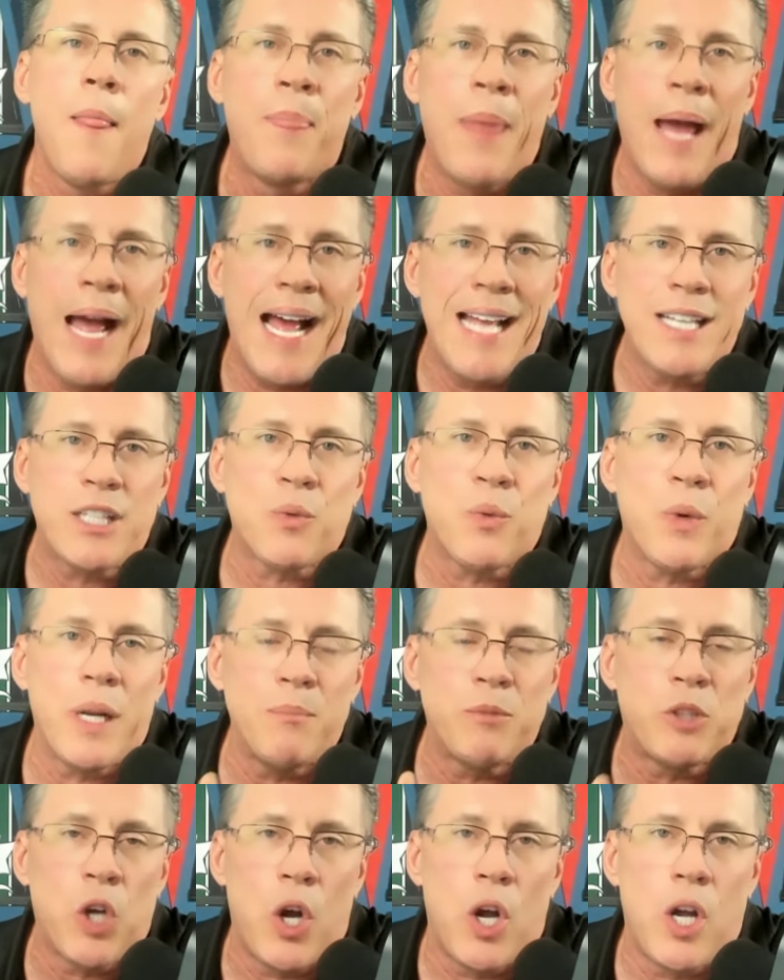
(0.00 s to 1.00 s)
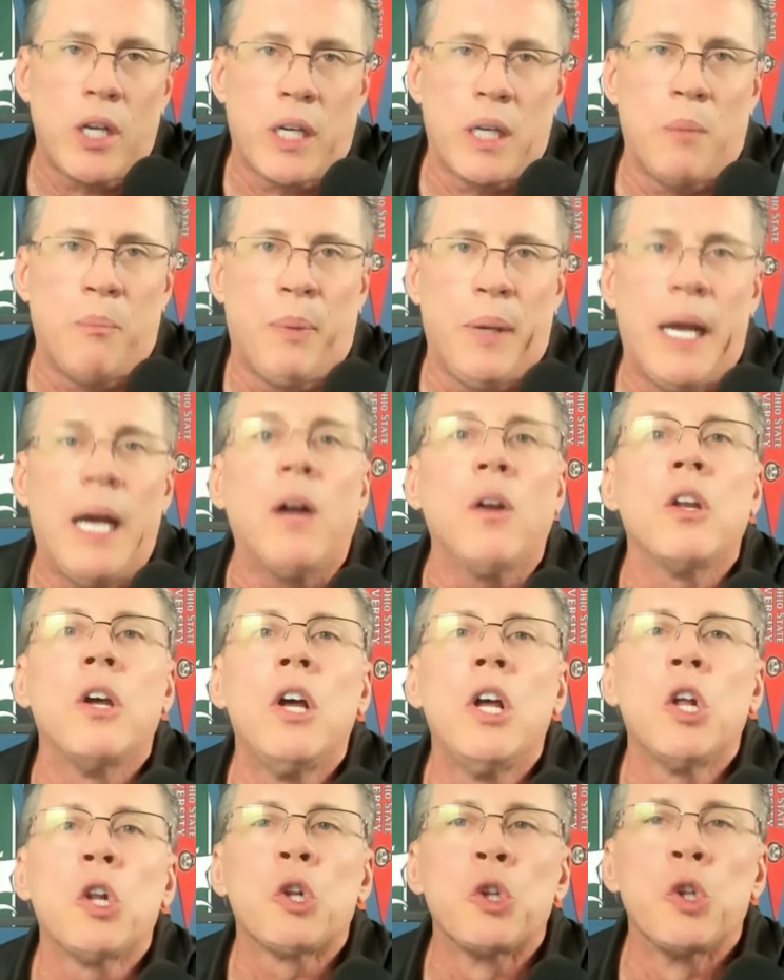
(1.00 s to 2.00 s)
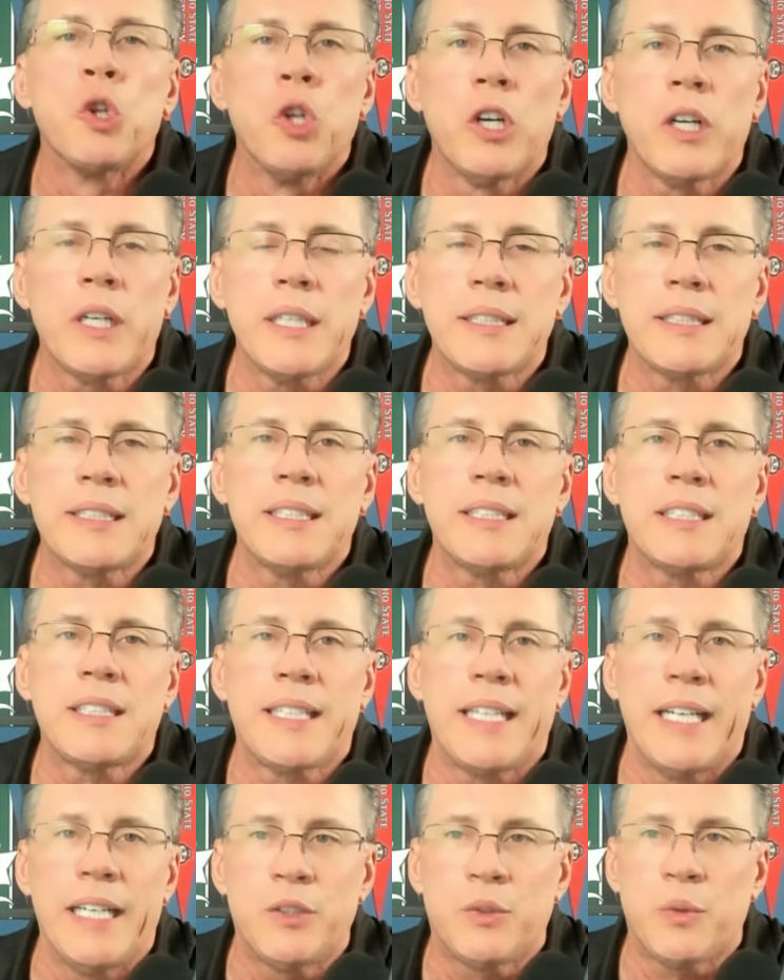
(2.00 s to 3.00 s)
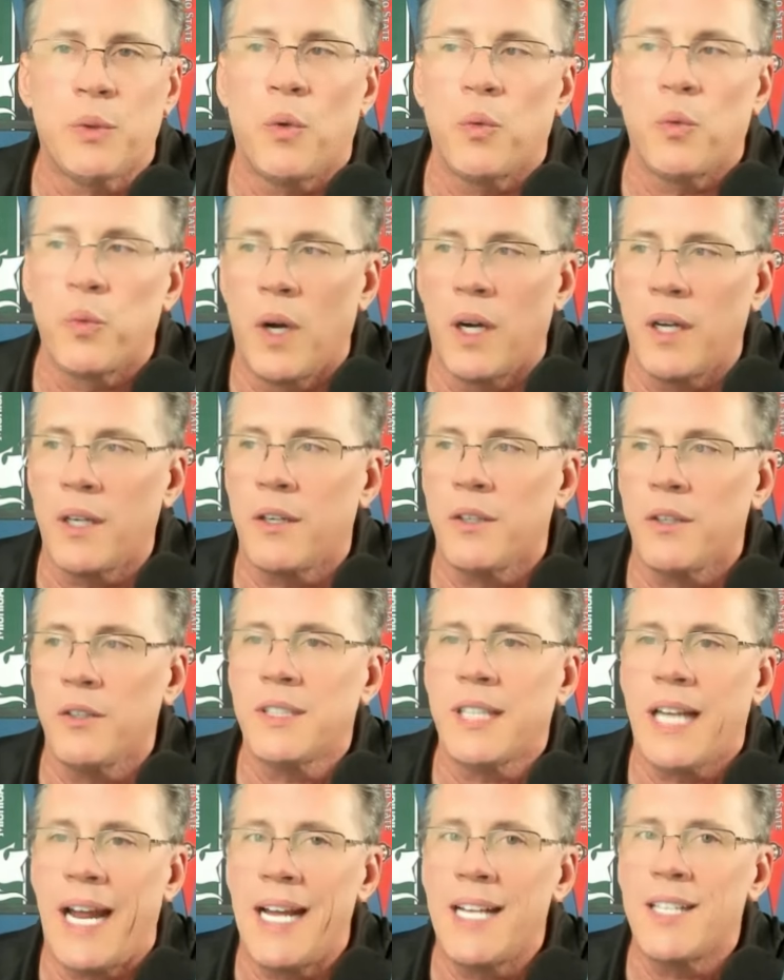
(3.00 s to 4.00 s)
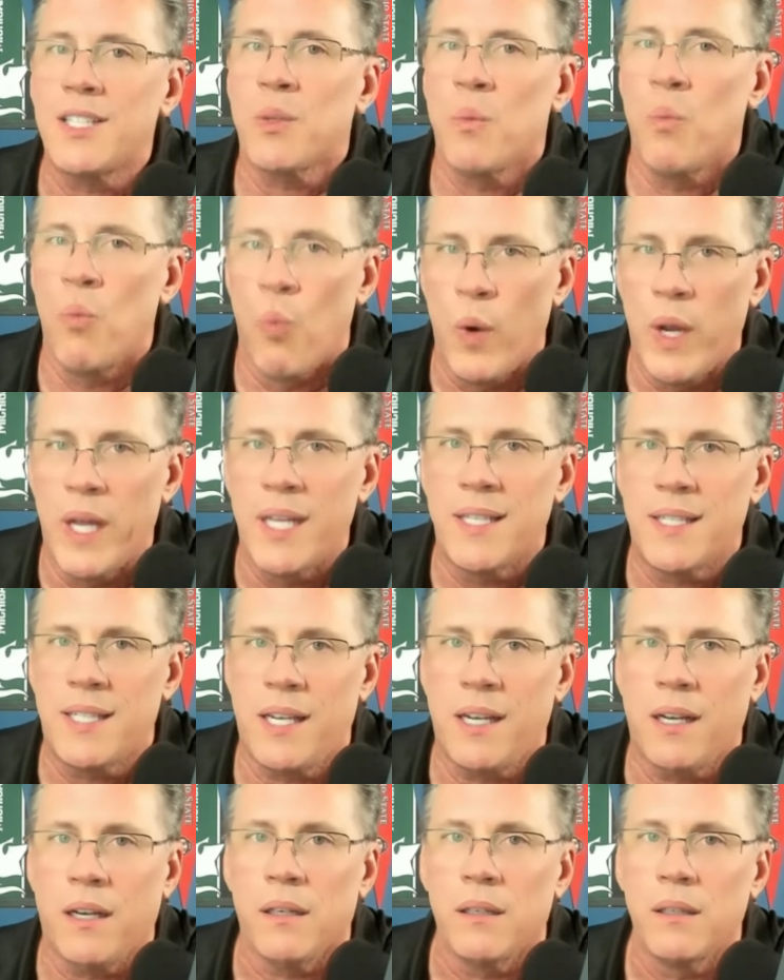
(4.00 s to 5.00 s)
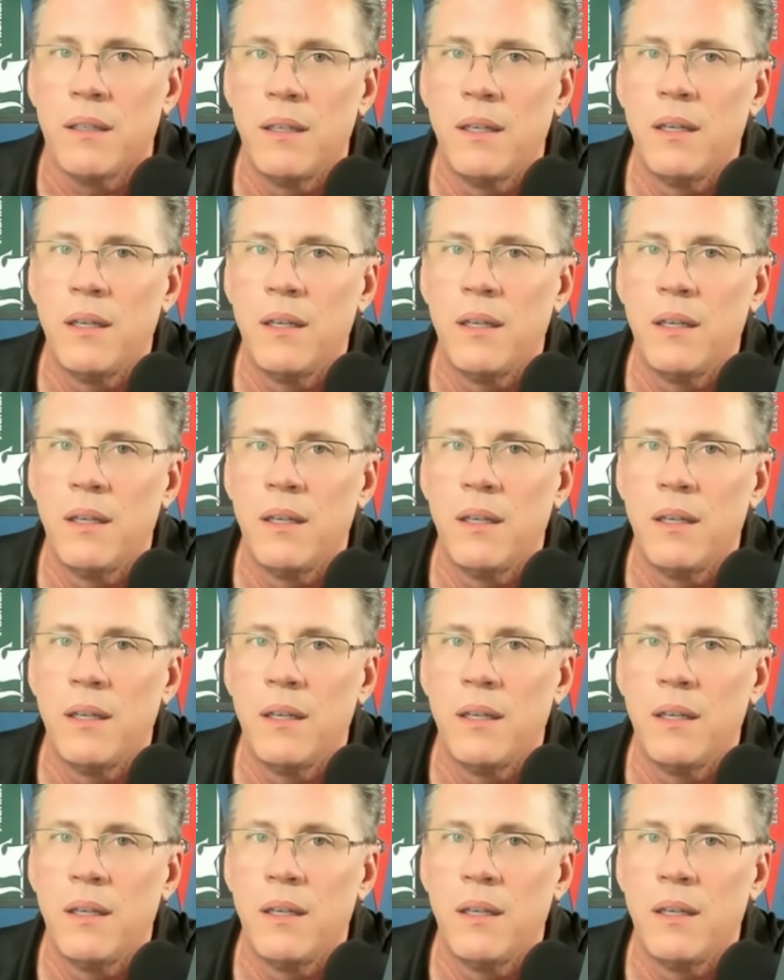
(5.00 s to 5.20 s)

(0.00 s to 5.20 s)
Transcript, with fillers: That's what I'm talking about. Look at this schedule. Rutgers has some wins here.